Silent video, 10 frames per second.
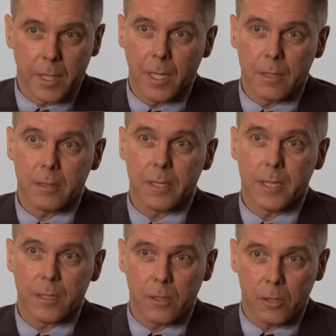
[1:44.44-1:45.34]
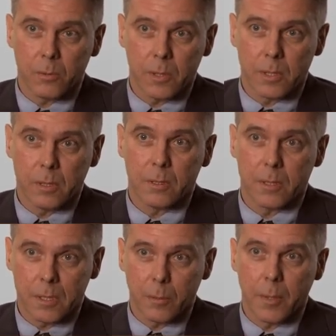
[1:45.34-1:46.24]
the elderly, those with
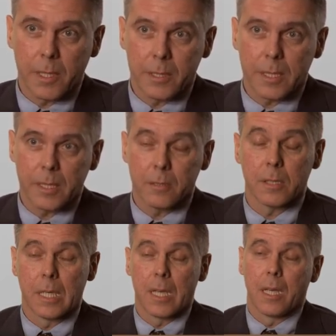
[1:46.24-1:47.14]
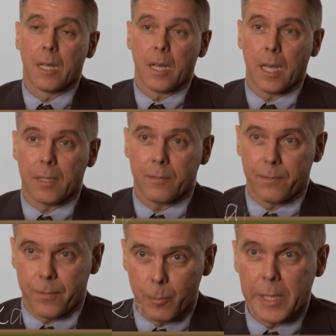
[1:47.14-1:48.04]
disabilities, and
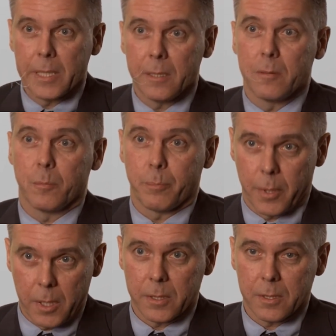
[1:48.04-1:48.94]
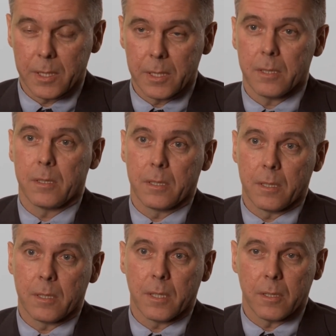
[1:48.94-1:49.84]
for me personally,
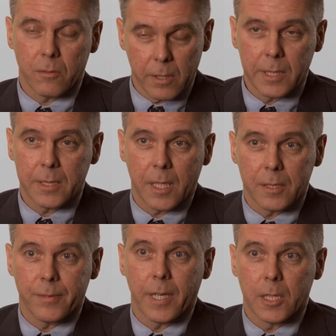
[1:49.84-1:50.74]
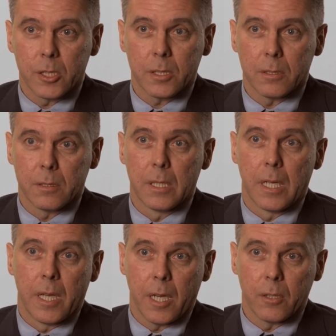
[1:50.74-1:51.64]
get great satisfaction
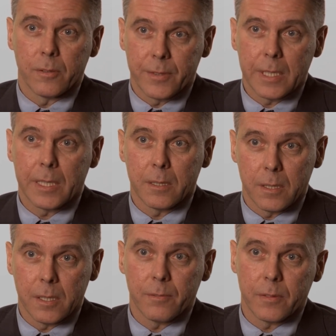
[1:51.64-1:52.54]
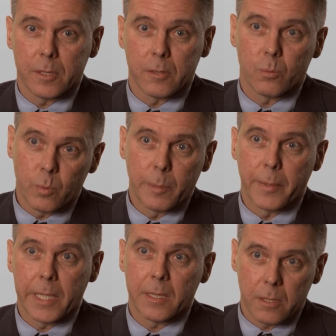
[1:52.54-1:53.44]
out of seeing the difference we
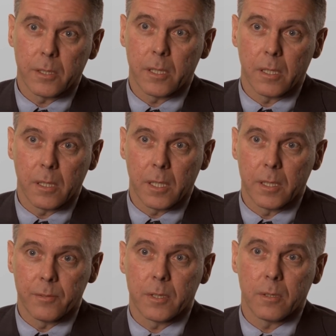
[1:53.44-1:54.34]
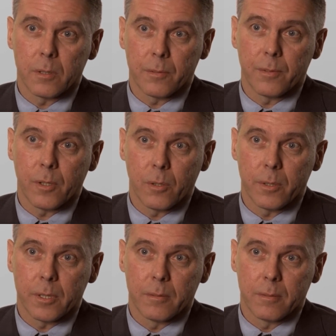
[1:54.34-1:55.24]
make to their lives going
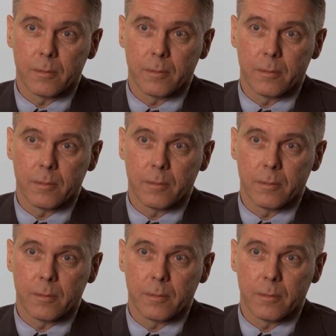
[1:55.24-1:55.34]
forward.